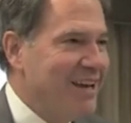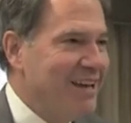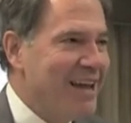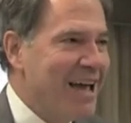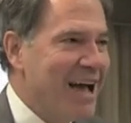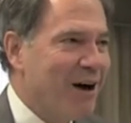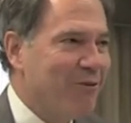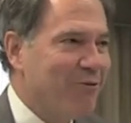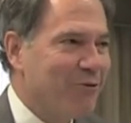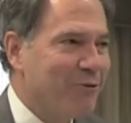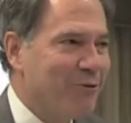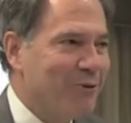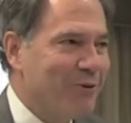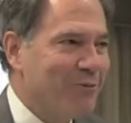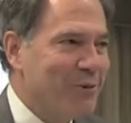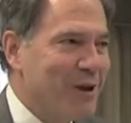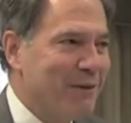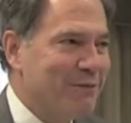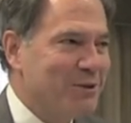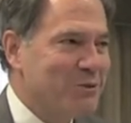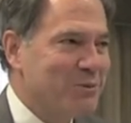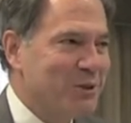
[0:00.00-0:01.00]
Now, for,
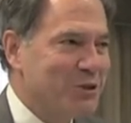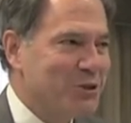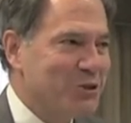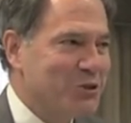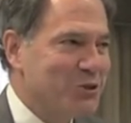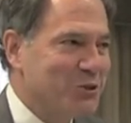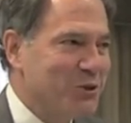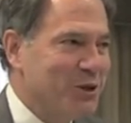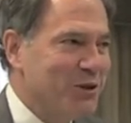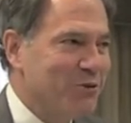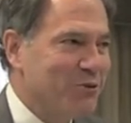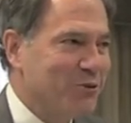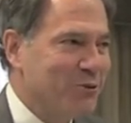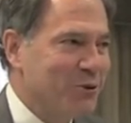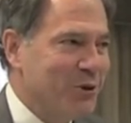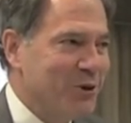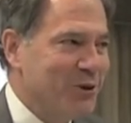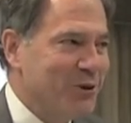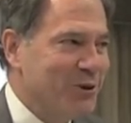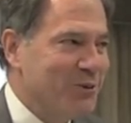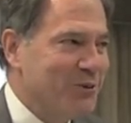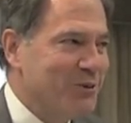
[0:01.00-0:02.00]
we have a special treat for
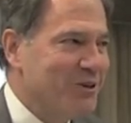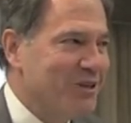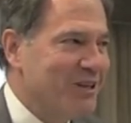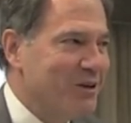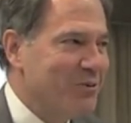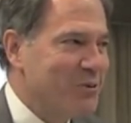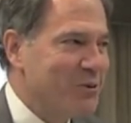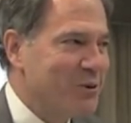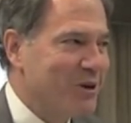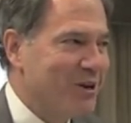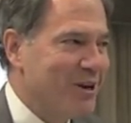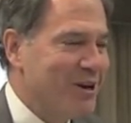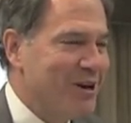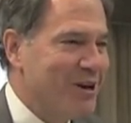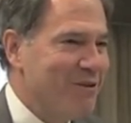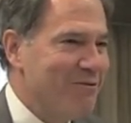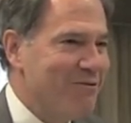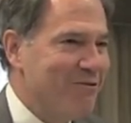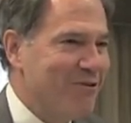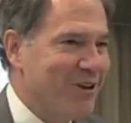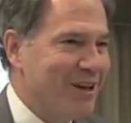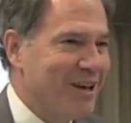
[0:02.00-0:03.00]
you. We're going to
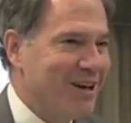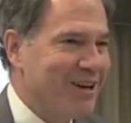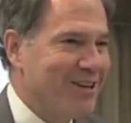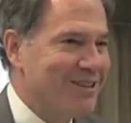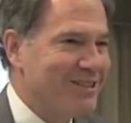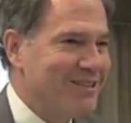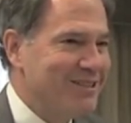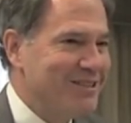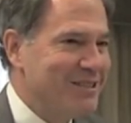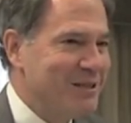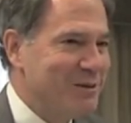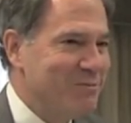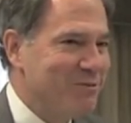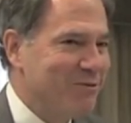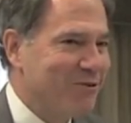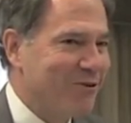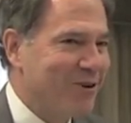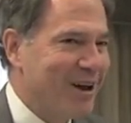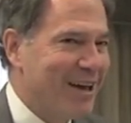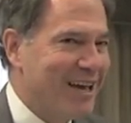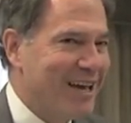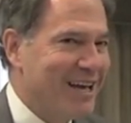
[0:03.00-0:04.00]
unveil Tim
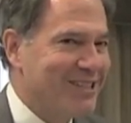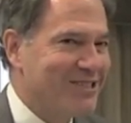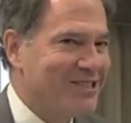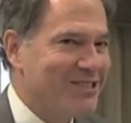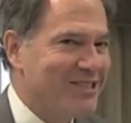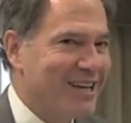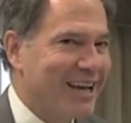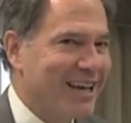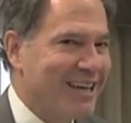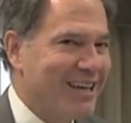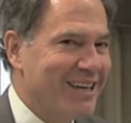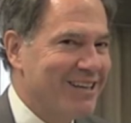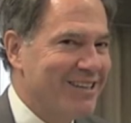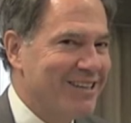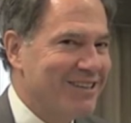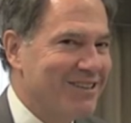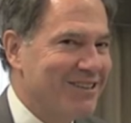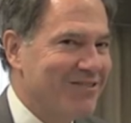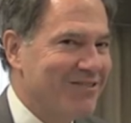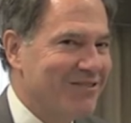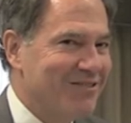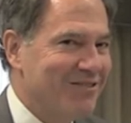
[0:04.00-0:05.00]
Fryette's second
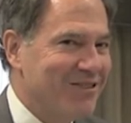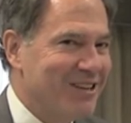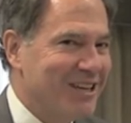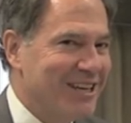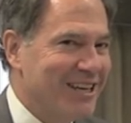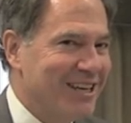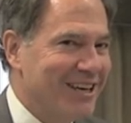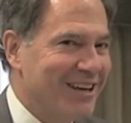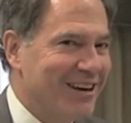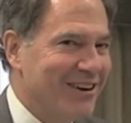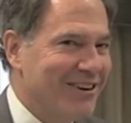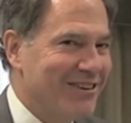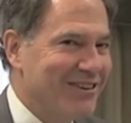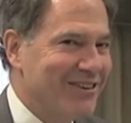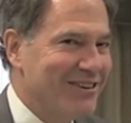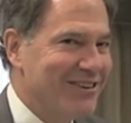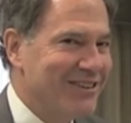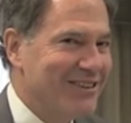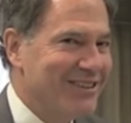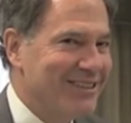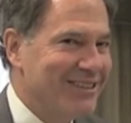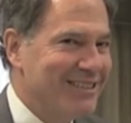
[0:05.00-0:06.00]
video.
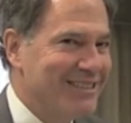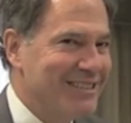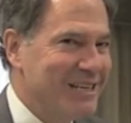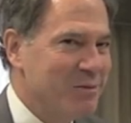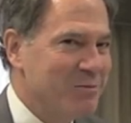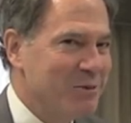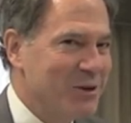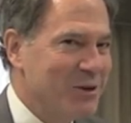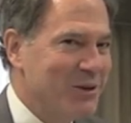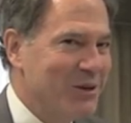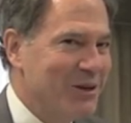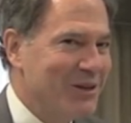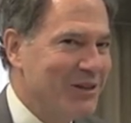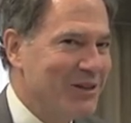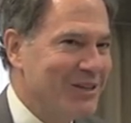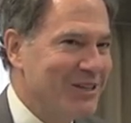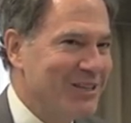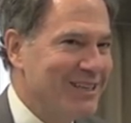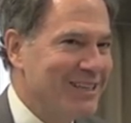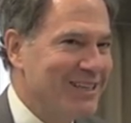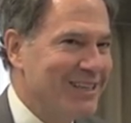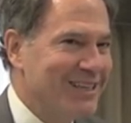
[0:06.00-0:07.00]
Tim, are you here?
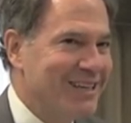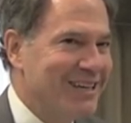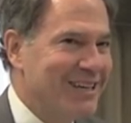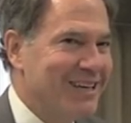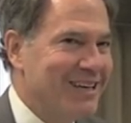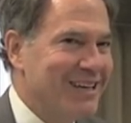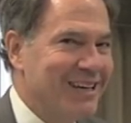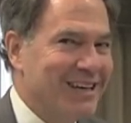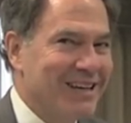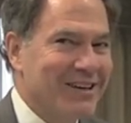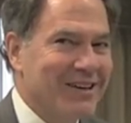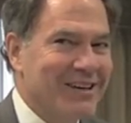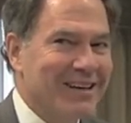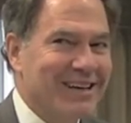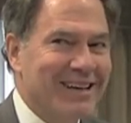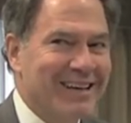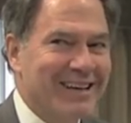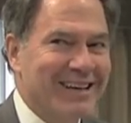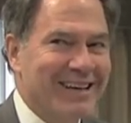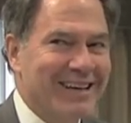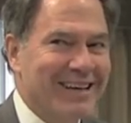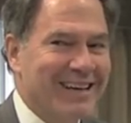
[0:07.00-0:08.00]
Yeah.
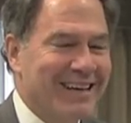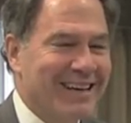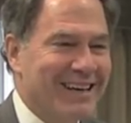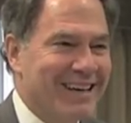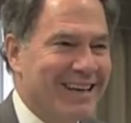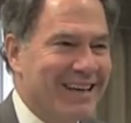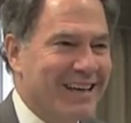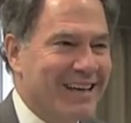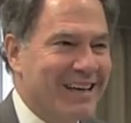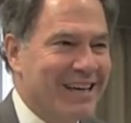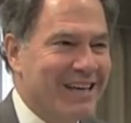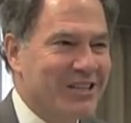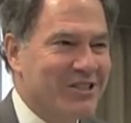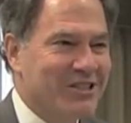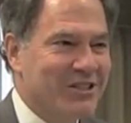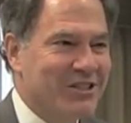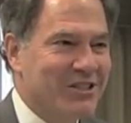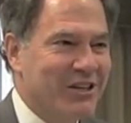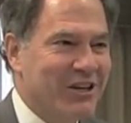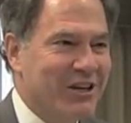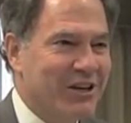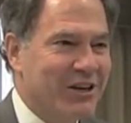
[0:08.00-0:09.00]

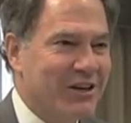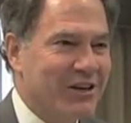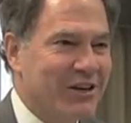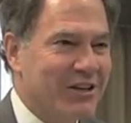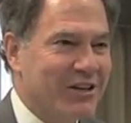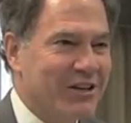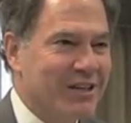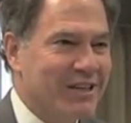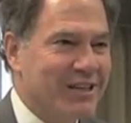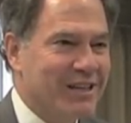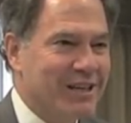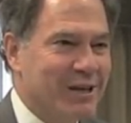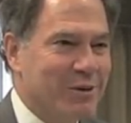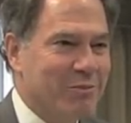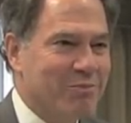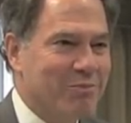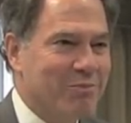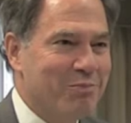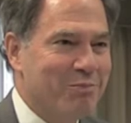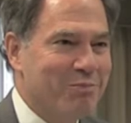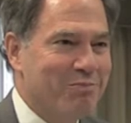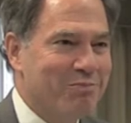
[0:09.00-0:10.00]
He's here
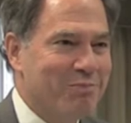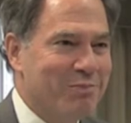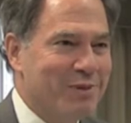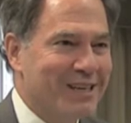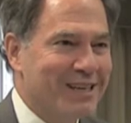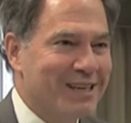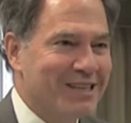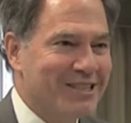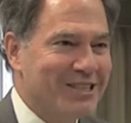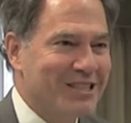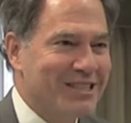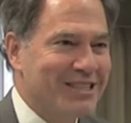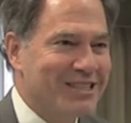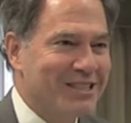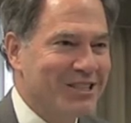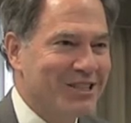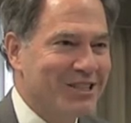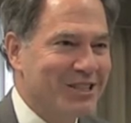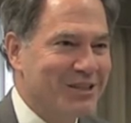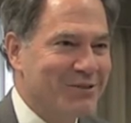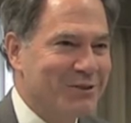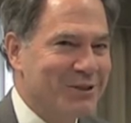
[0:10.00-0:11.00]
because he
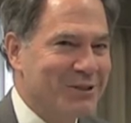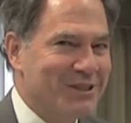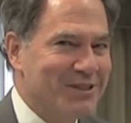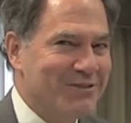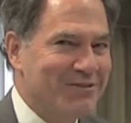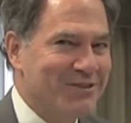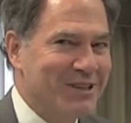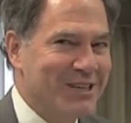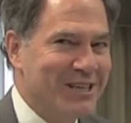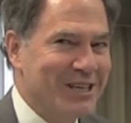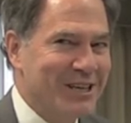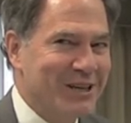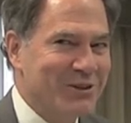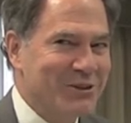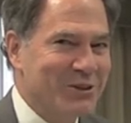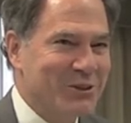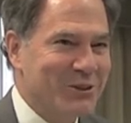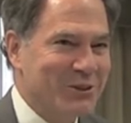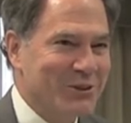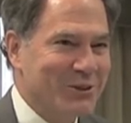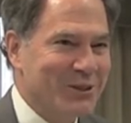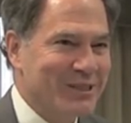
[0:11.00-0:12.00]
delivered the video
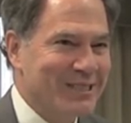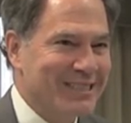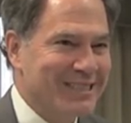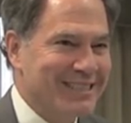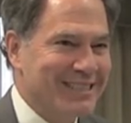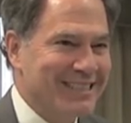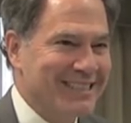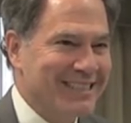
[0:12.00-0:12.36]
to us.